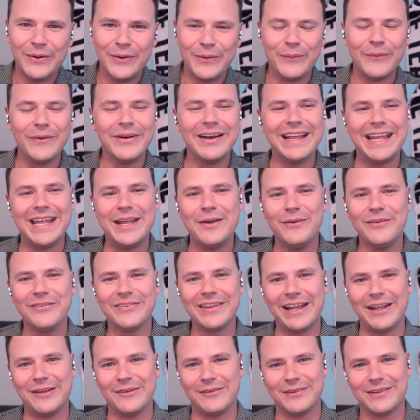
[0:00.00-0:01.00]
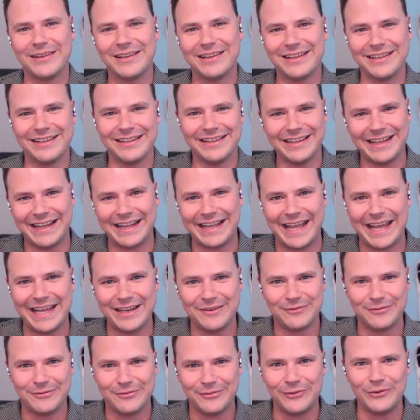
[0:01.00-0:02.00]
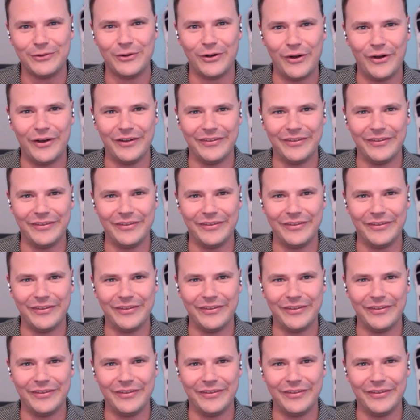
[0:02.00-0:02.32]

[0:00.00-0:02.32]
Well, he was like had full